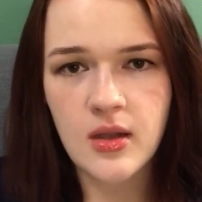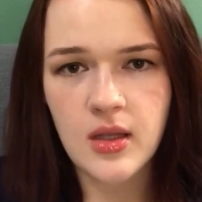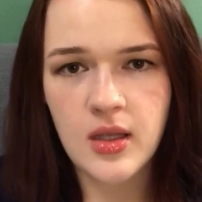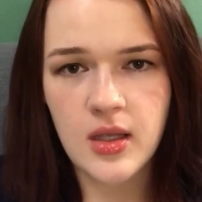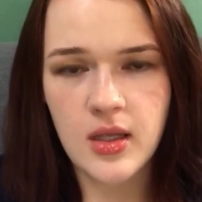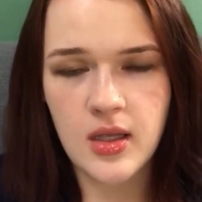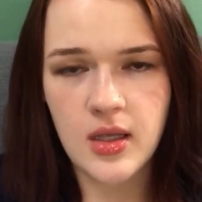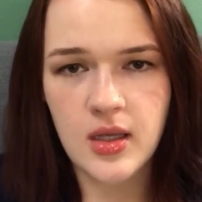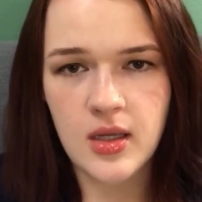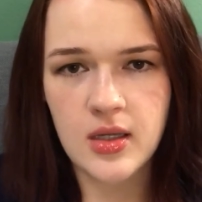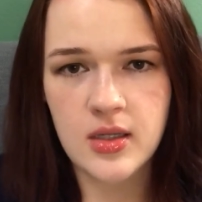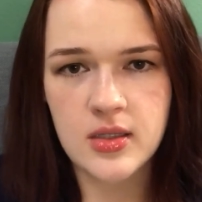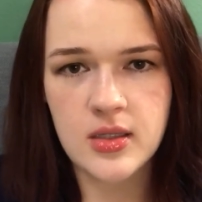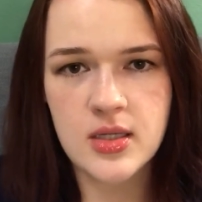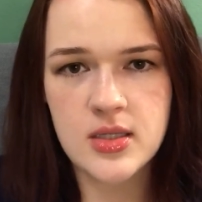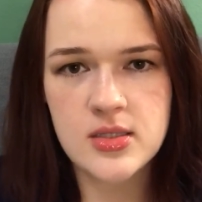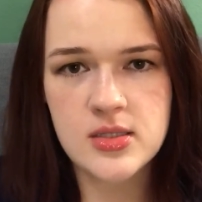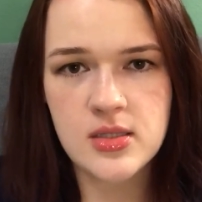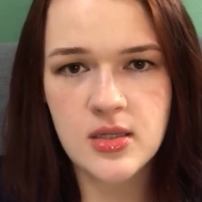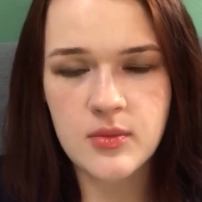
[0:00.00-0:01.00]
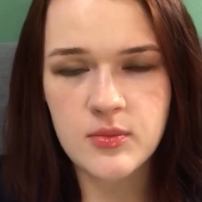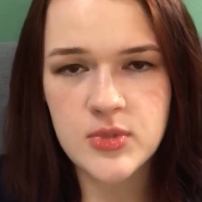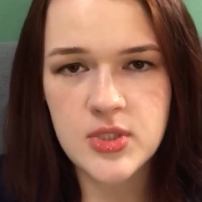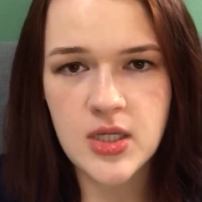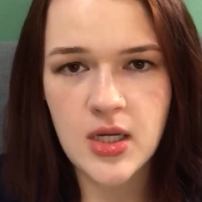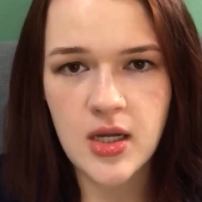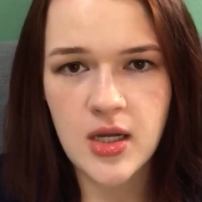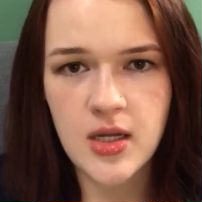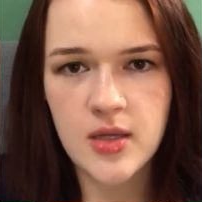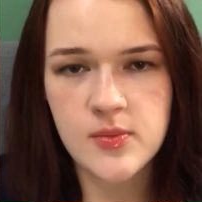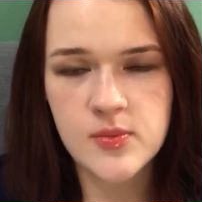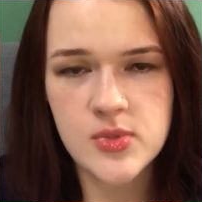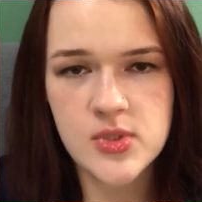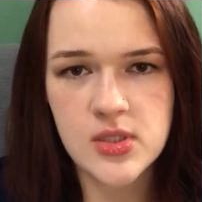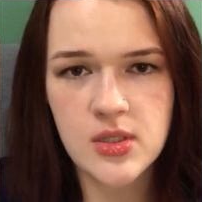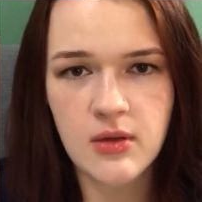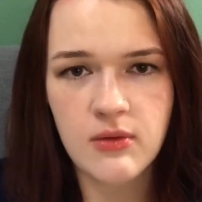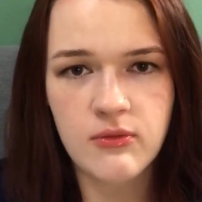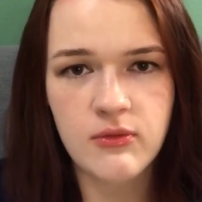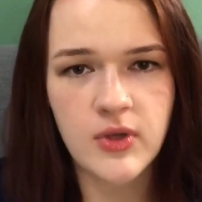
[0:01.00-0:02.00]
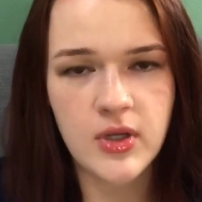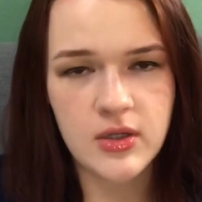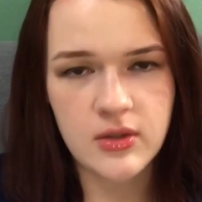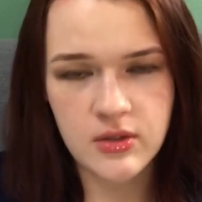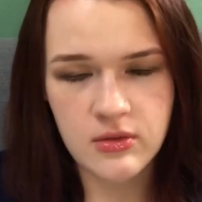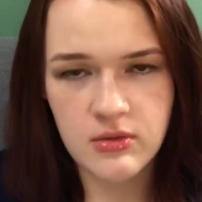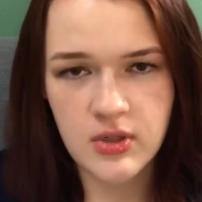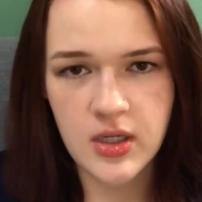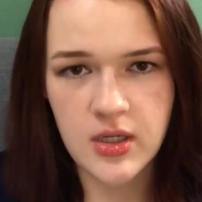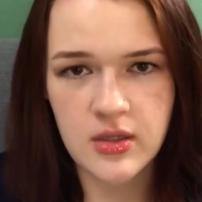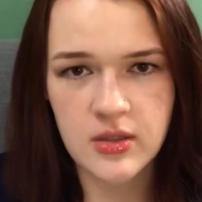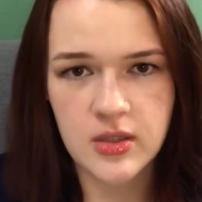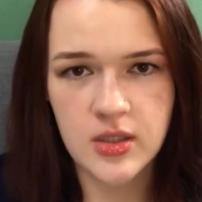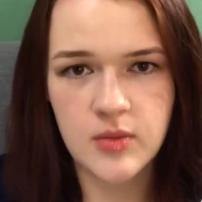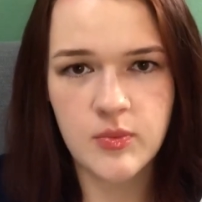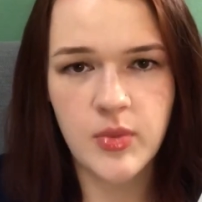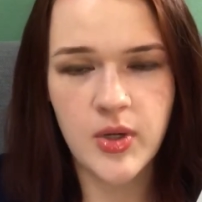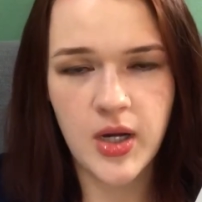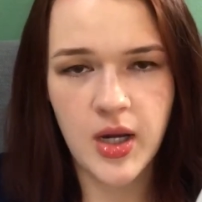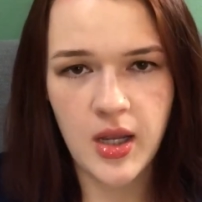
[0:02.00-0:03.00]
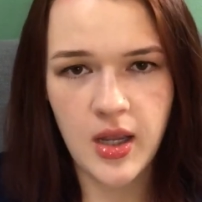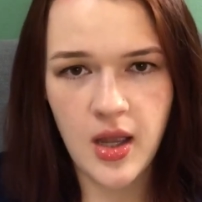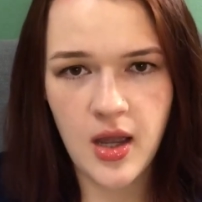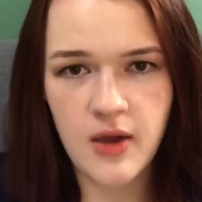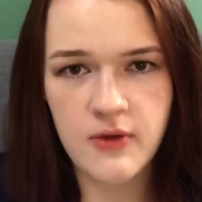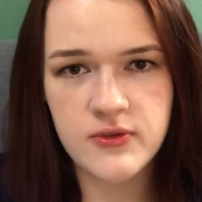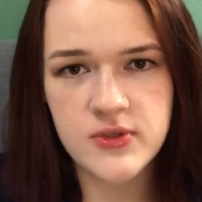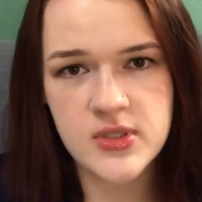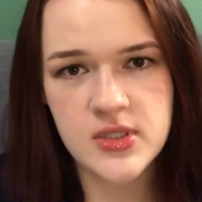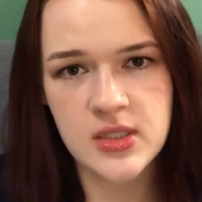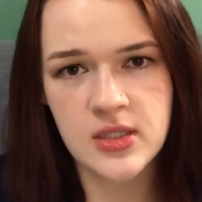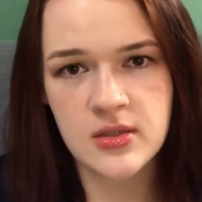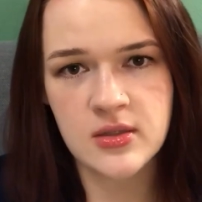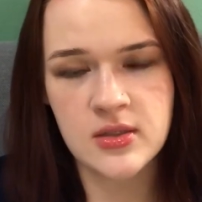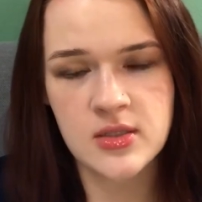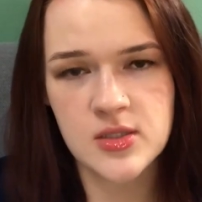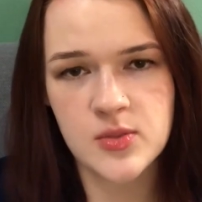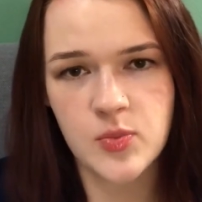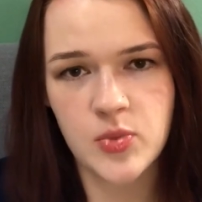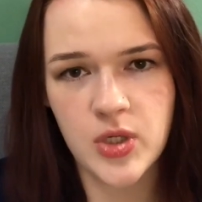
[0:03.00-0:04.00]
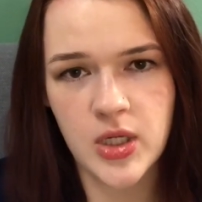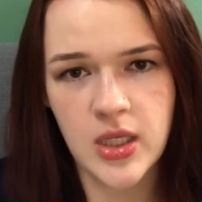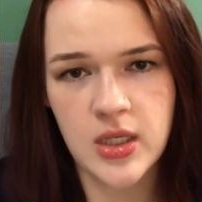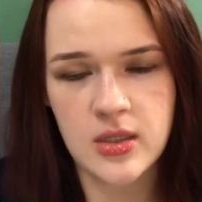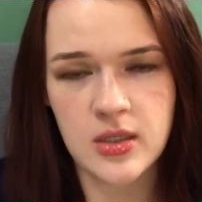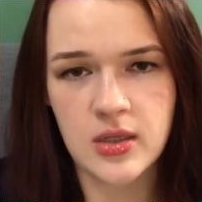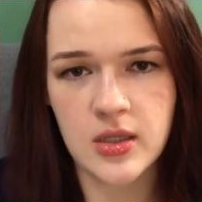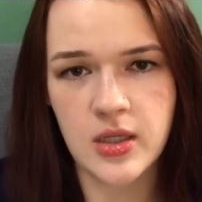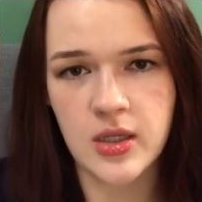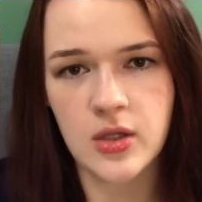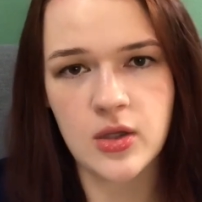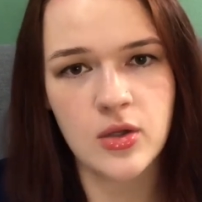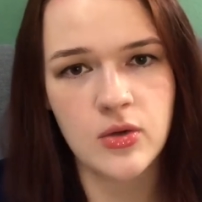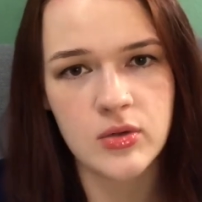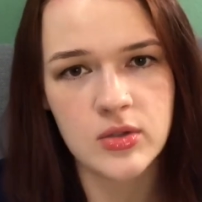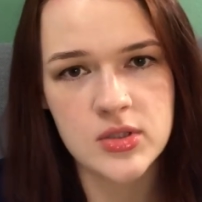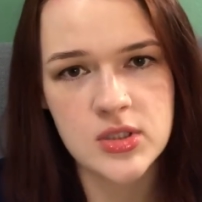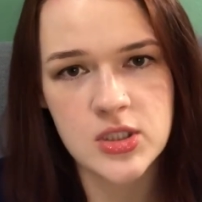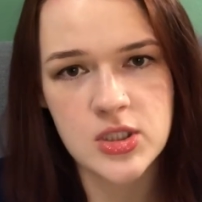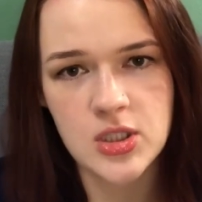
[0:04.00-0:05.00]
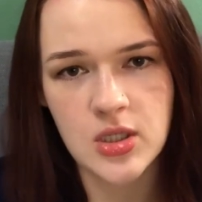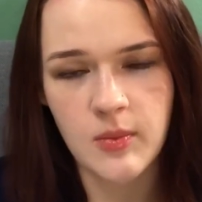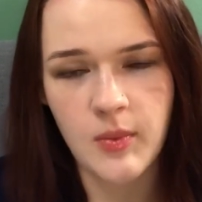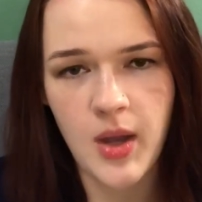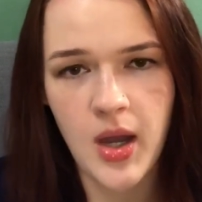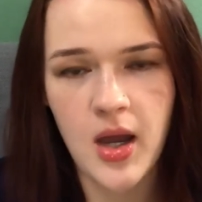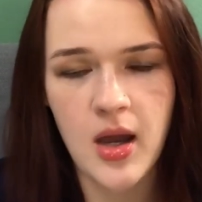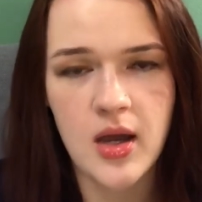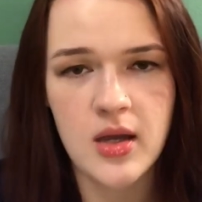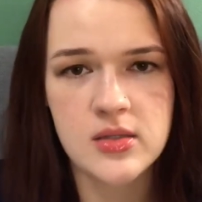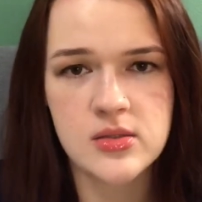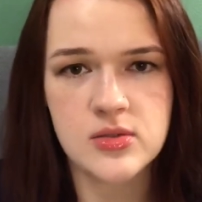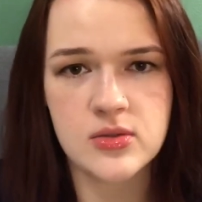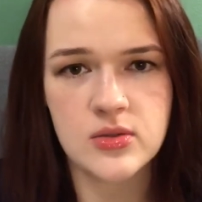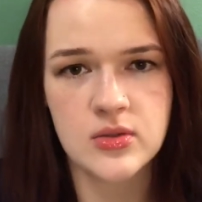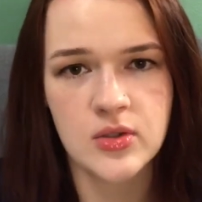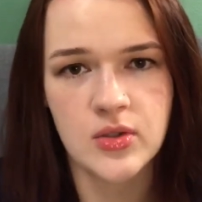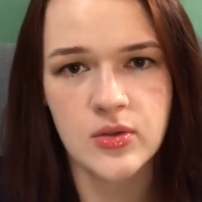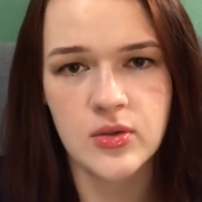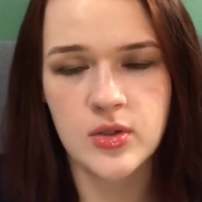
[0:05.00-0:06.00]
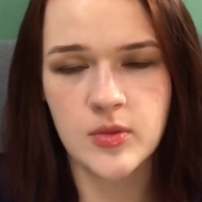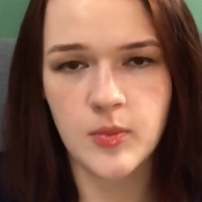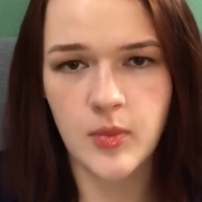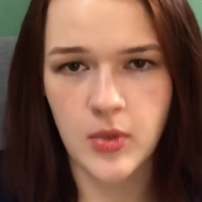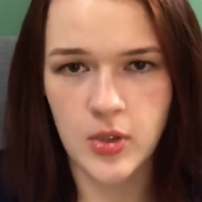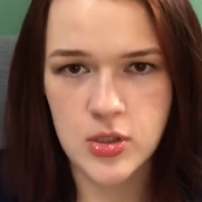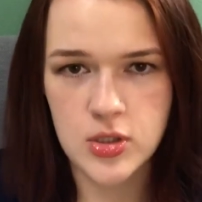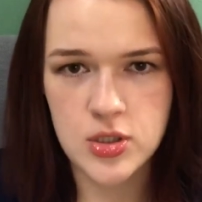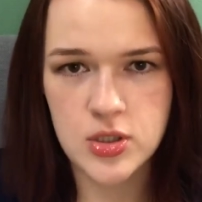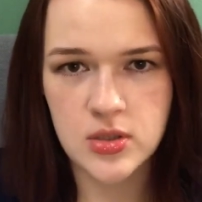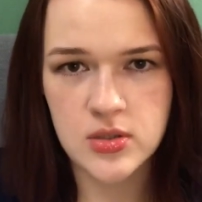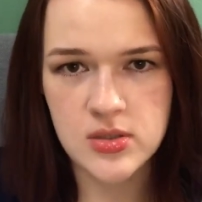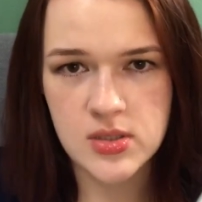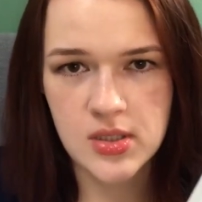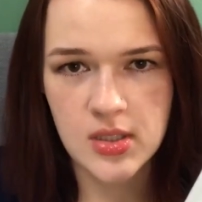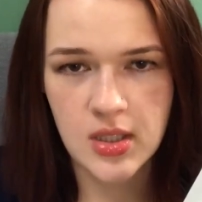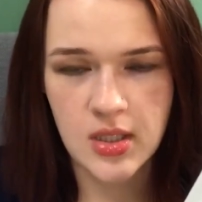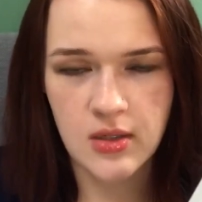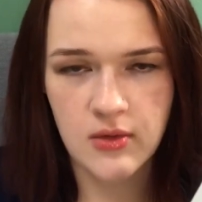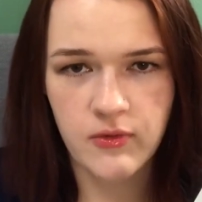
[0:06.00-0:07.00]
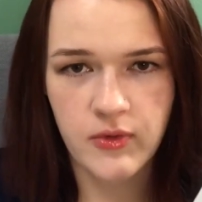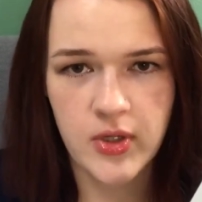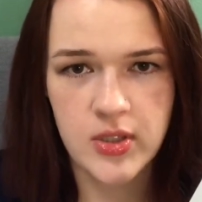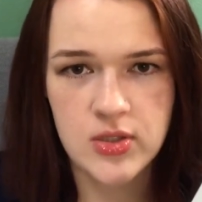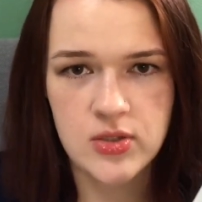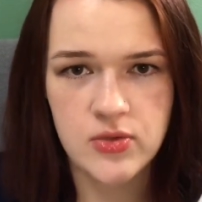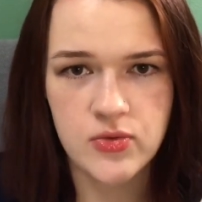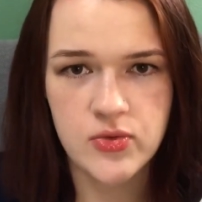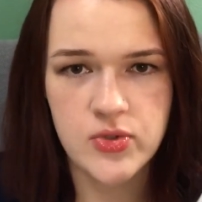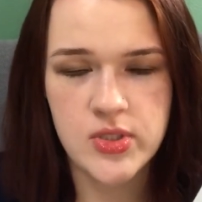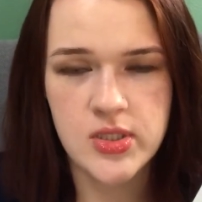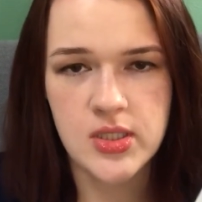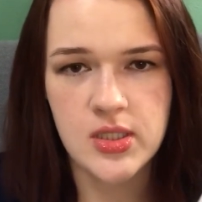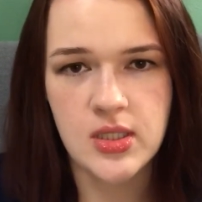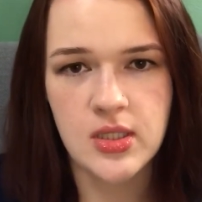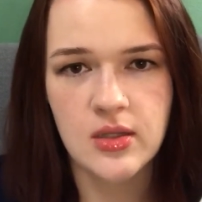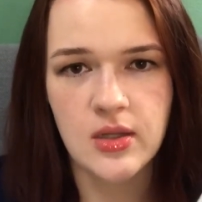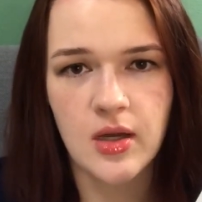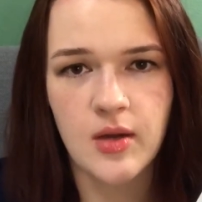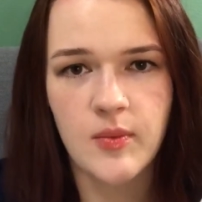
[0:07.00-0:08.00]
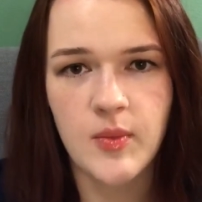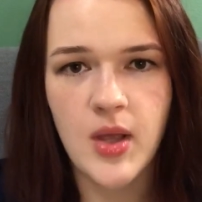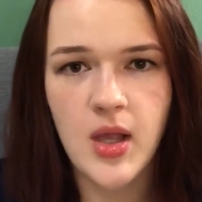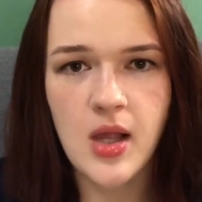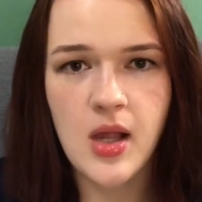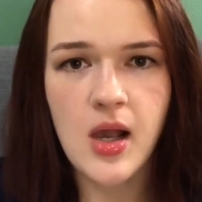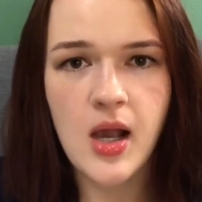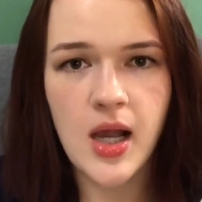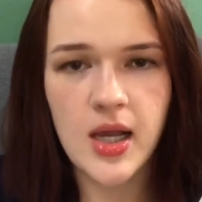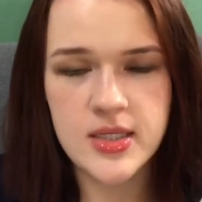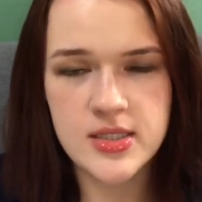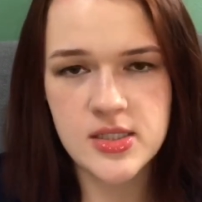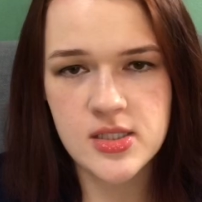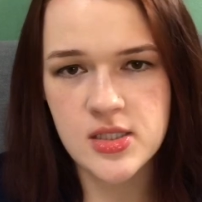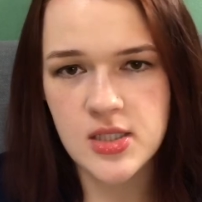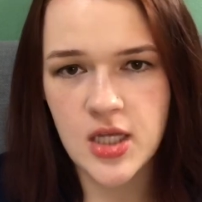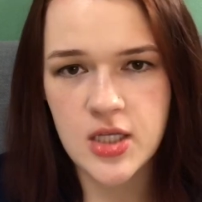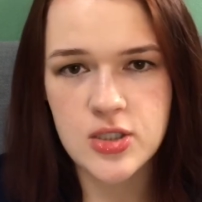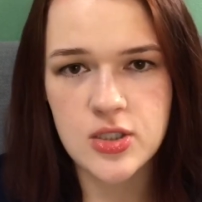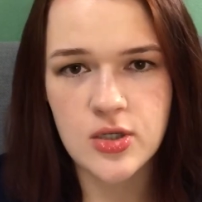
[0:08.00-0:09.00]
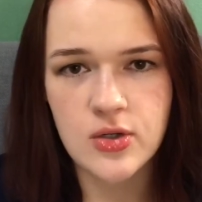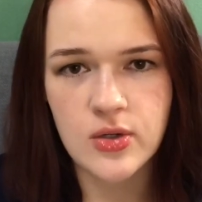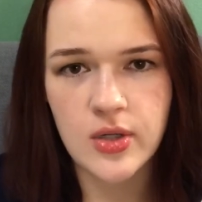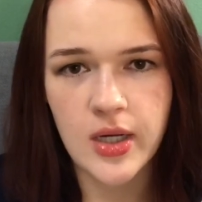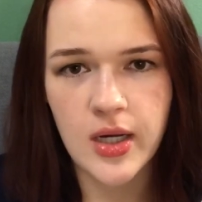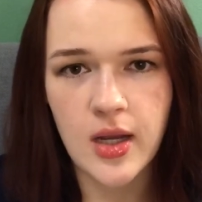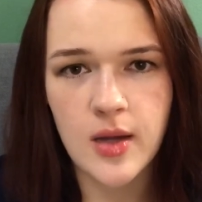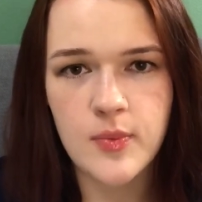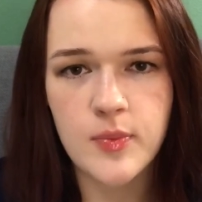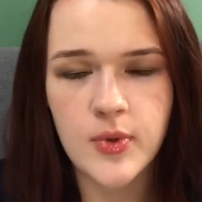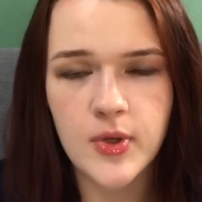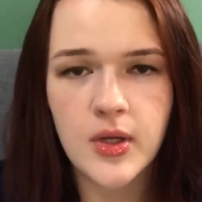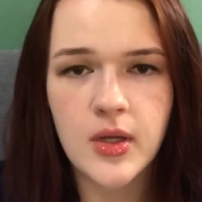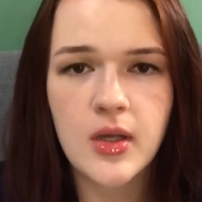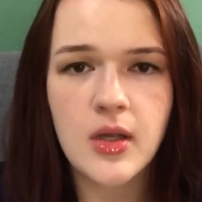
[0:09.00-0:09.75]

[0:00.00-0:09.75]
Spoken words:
and sometimes, very rarely, but I have seen this brand at like a local TJ Maxx or a local Marshalls, and if I do see them, I snatch it right up.